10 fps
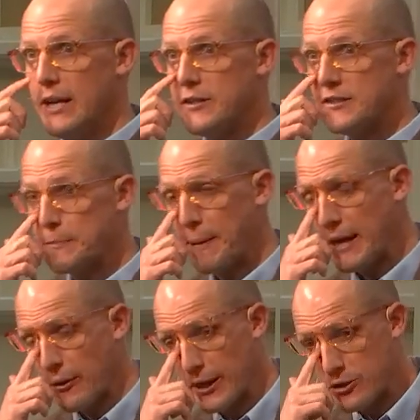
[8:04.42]

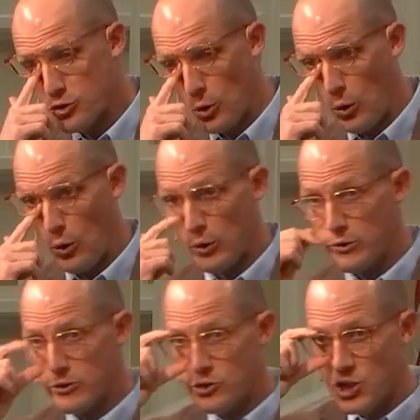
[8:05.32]

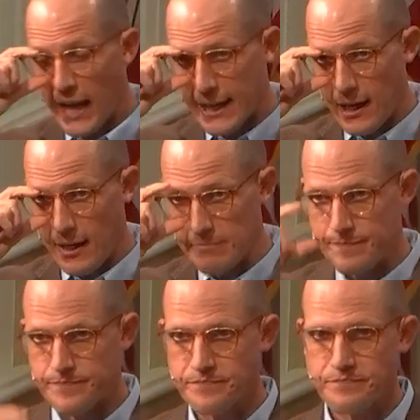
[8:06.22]
Spiritual checkup.
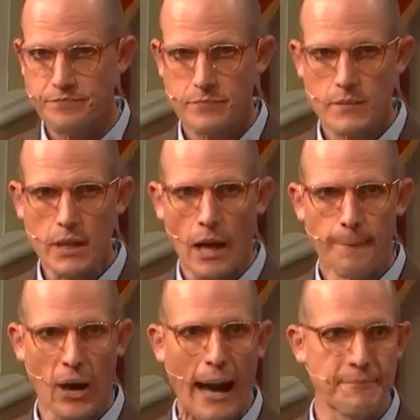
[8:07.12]

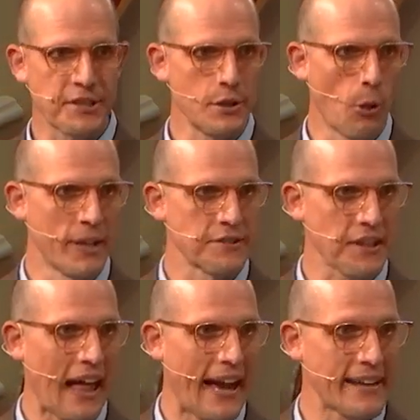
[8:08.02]
Perhaps you know what it's
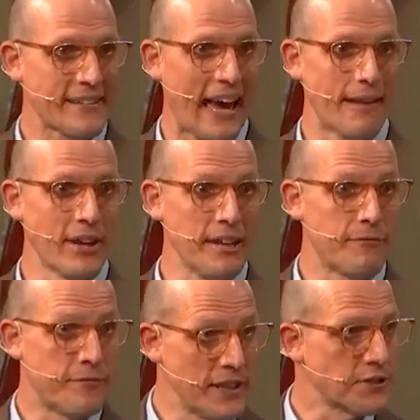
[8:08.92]
like to have a
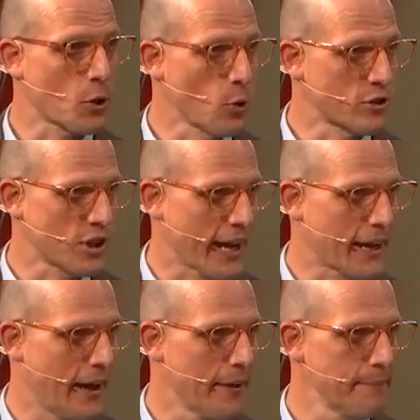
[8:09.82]
physical
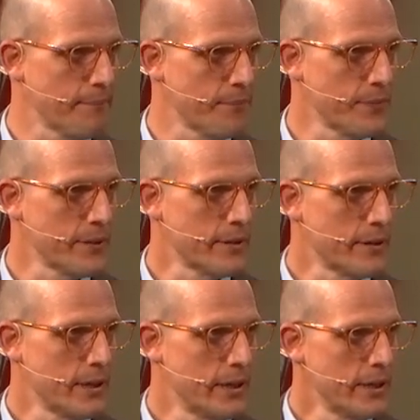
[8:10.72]
checkup,
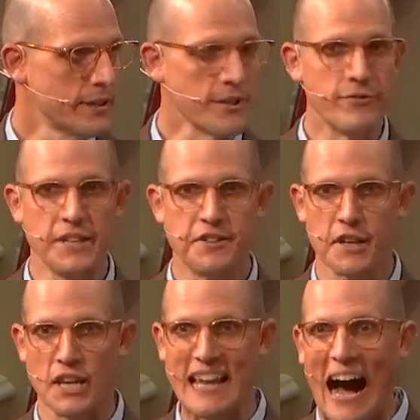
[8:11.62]
to
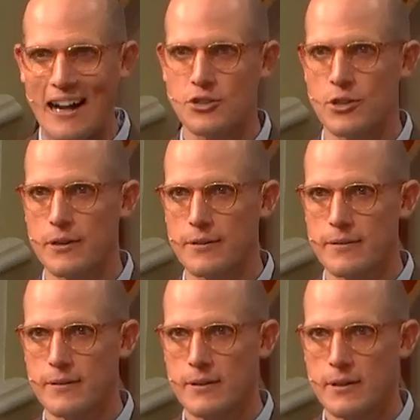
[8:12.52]
visit a doctor.
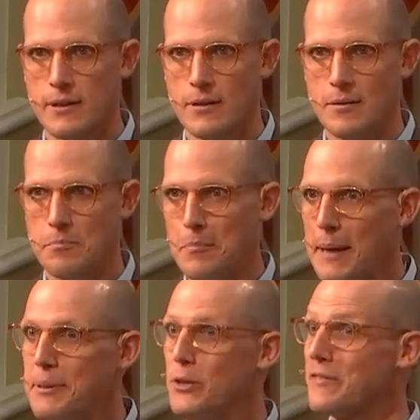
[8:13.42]

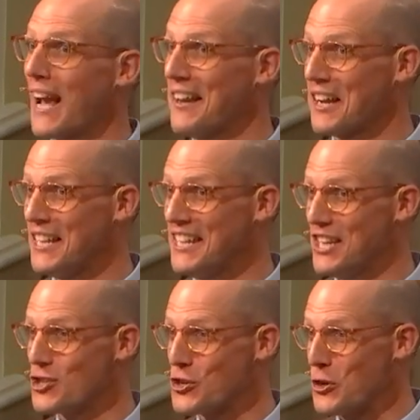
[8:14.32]
Maybe you've got a
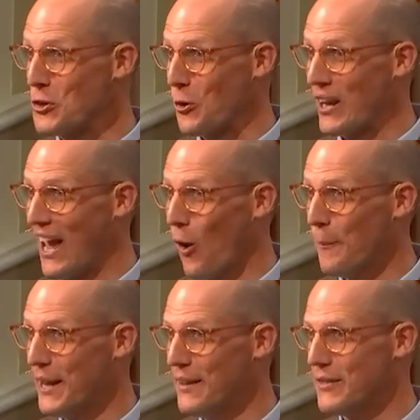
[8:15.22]
condition or an
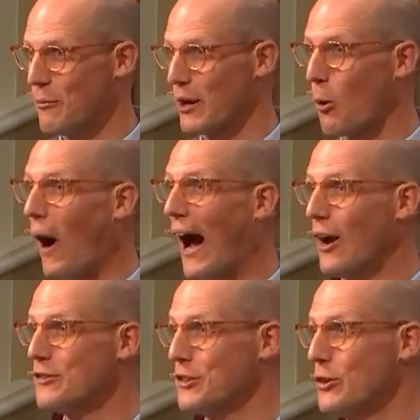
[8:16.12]
ailment that
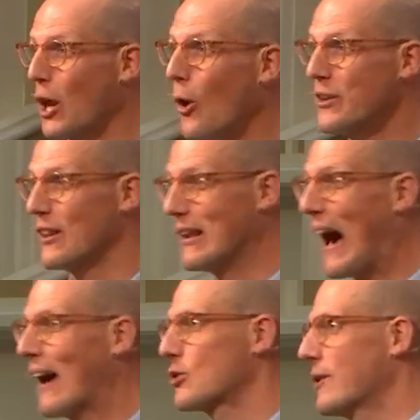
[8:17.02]
requires you to go to the
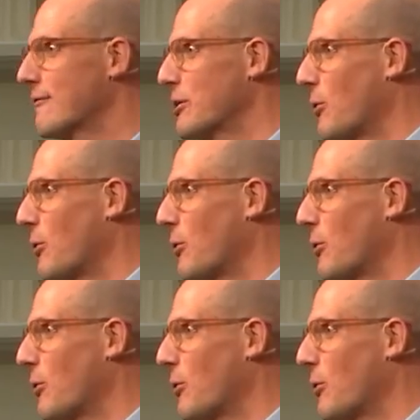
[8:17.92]
doctor every